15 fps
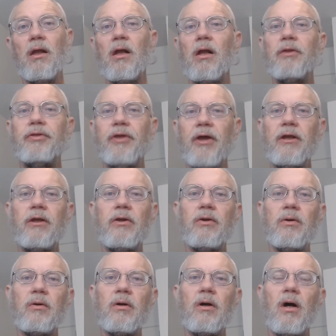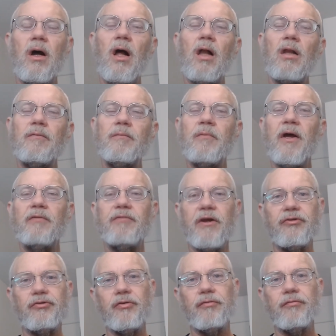thank you. All of my
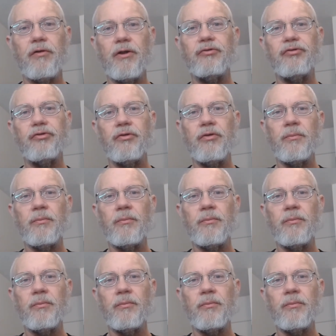veteran friends in